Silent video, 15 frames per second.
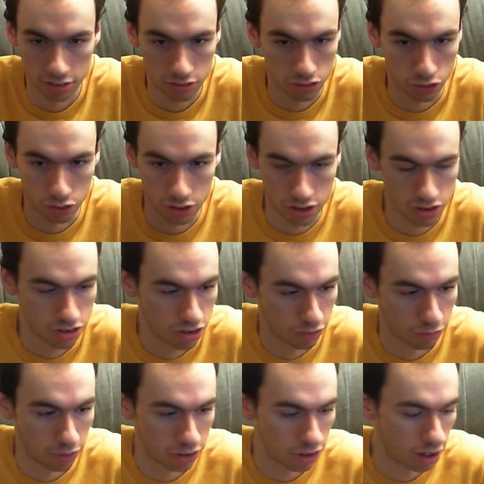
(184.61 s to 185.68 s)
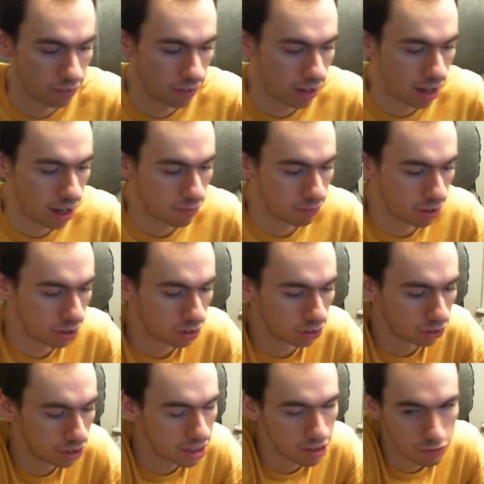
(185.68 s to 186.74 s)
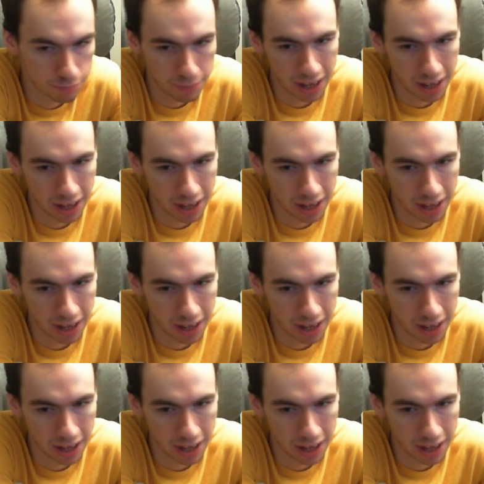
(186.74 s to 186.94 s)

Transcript: tourists and whatnot, they have, like, little gift